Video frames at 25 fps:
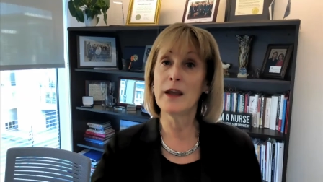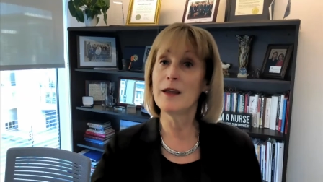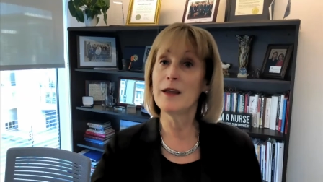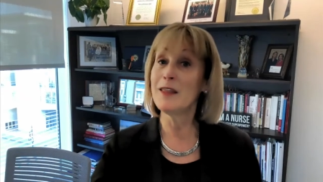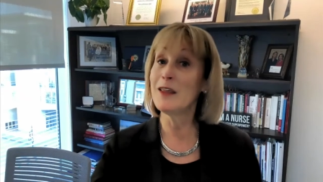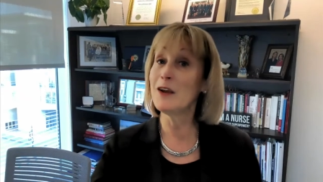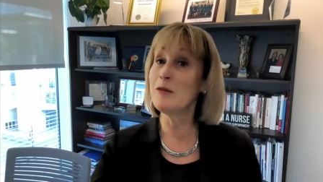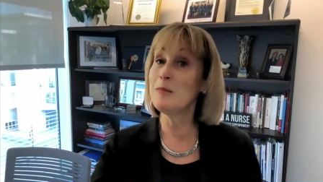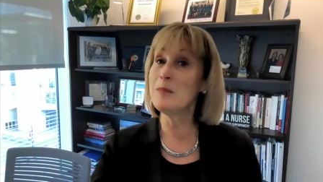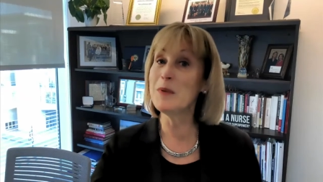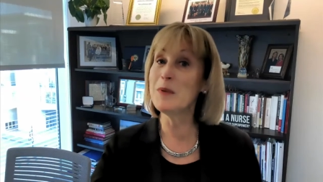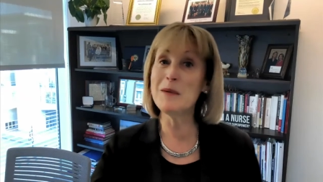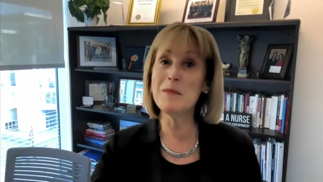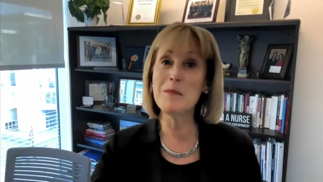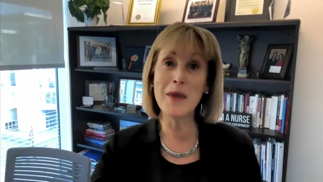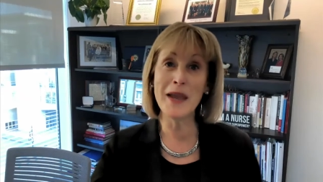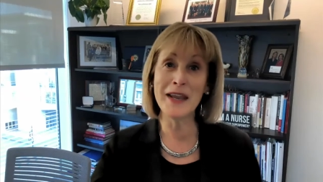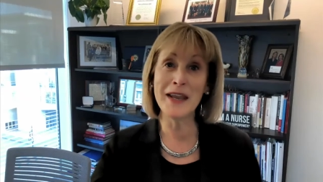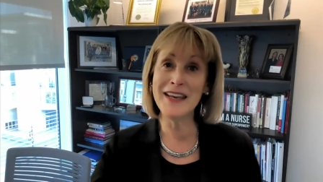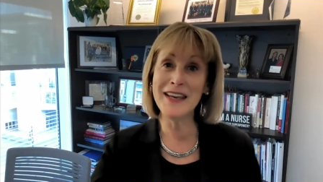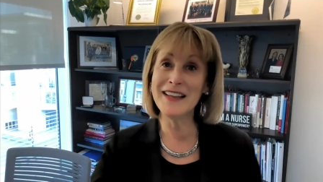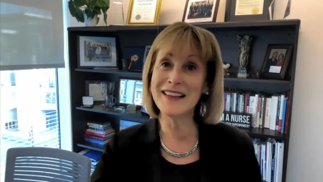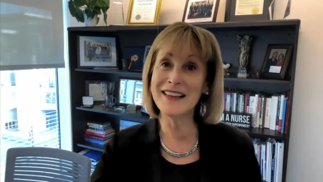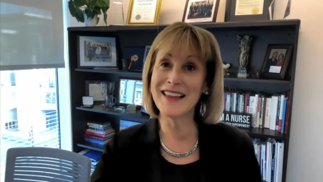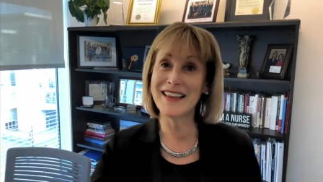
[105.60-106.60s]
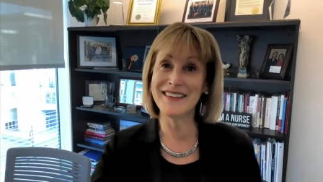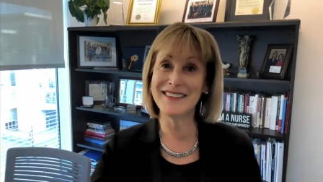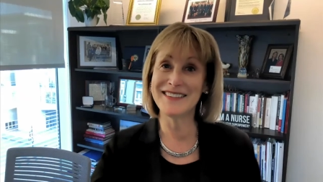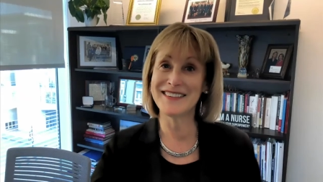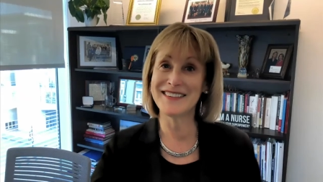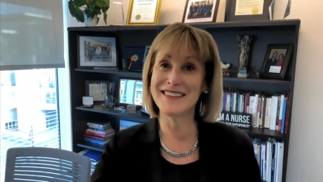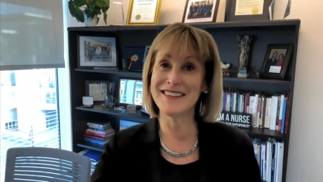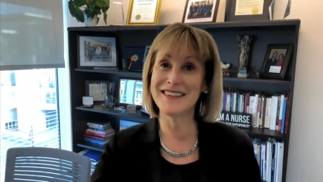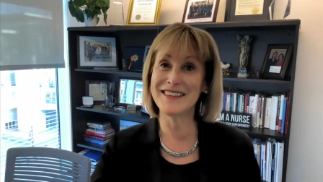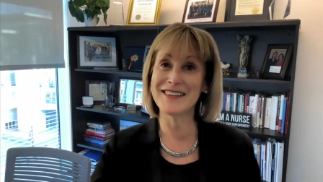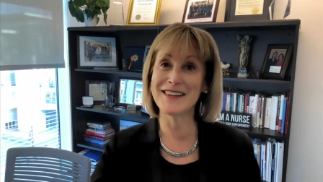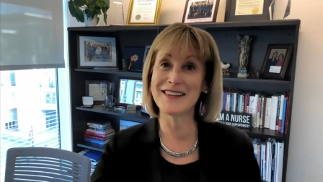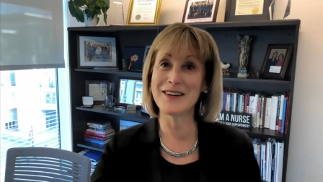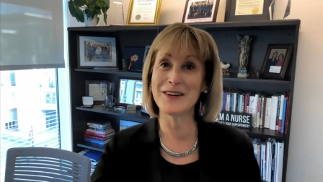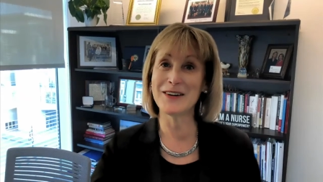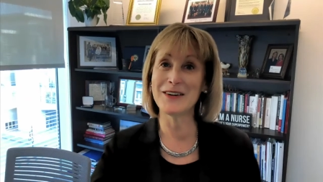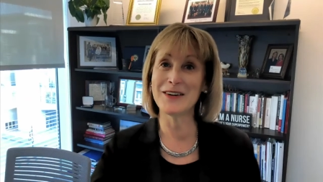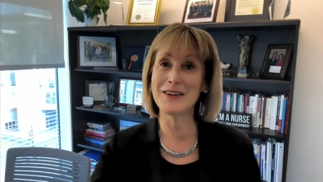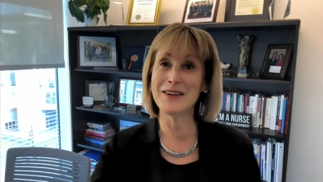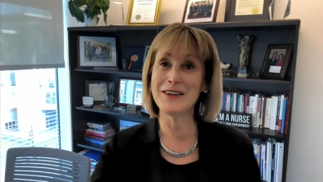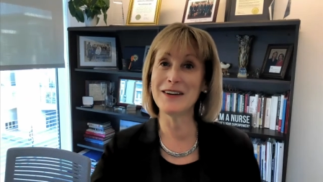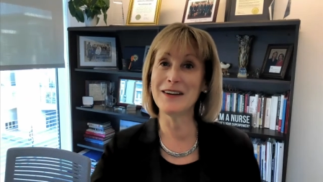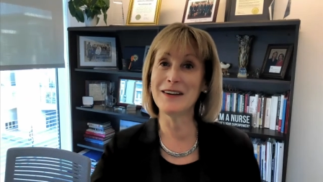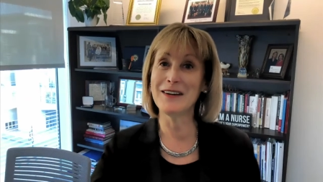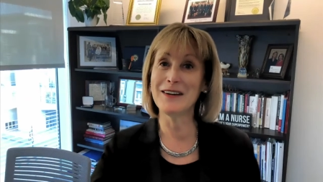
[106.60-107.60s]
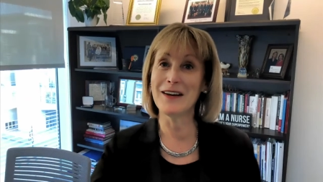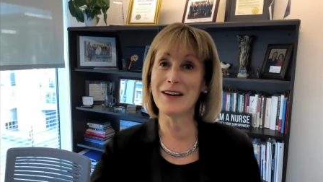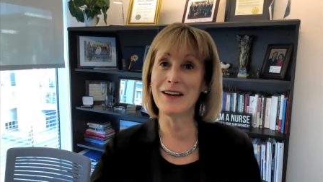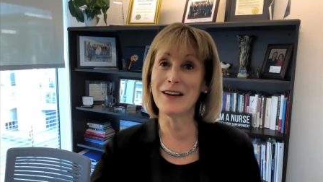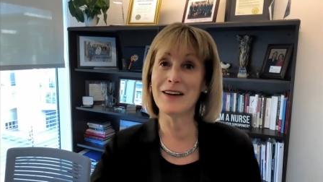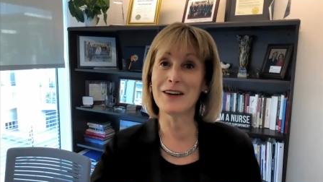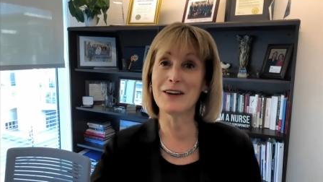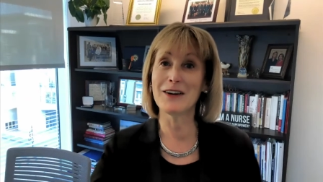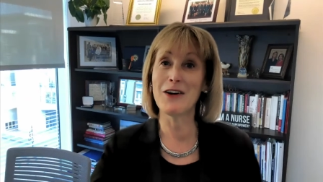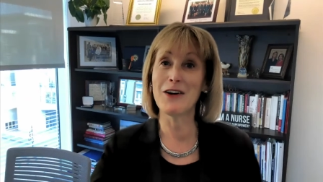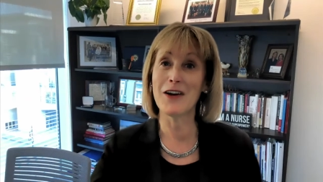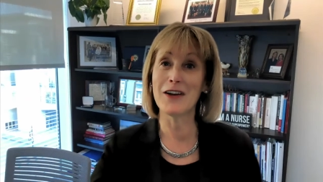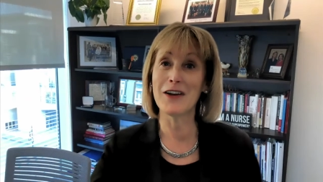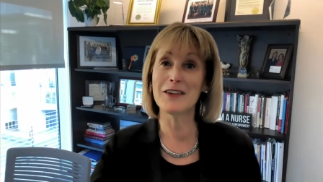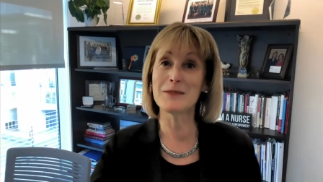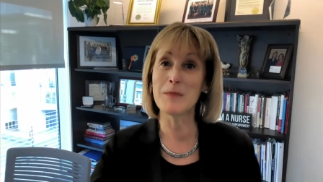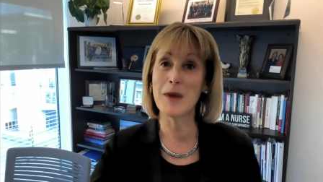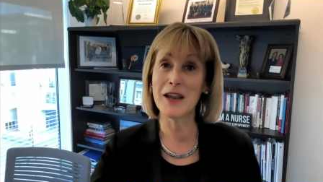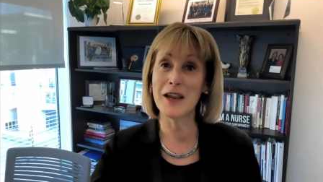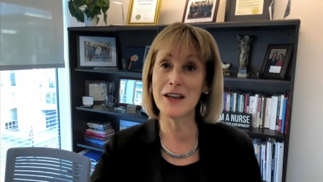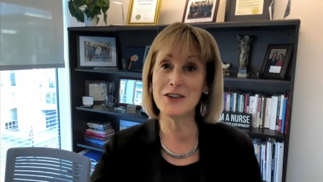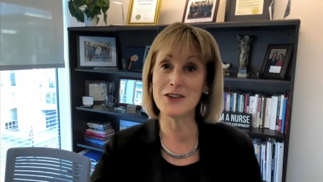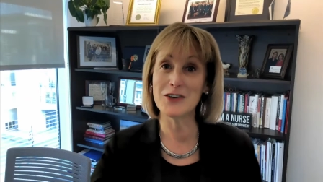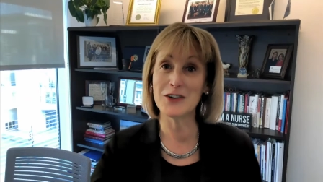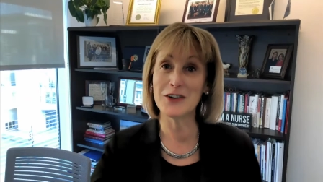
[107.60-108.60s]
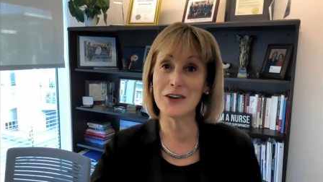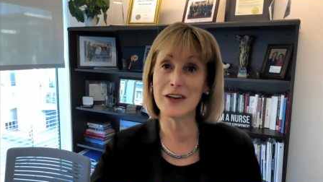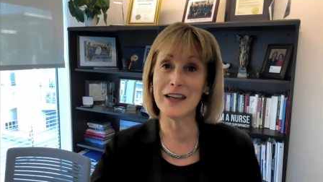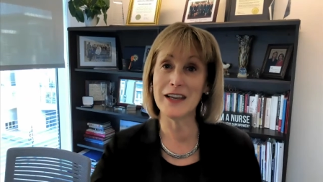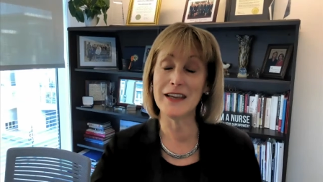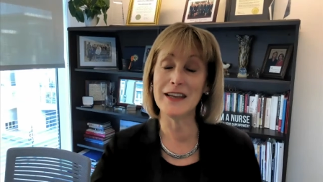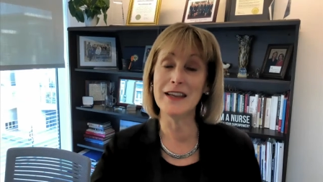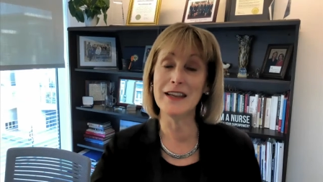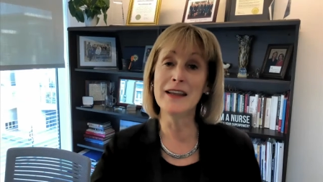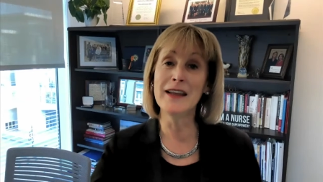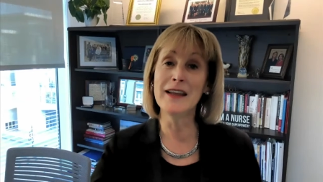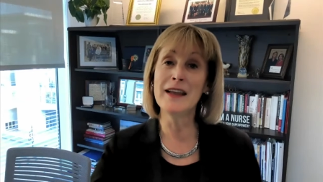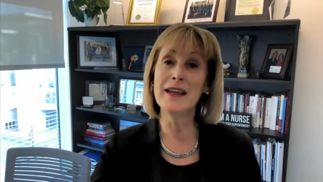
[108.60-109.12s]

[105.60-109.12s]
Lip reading: There have been many lessons learned across my journey,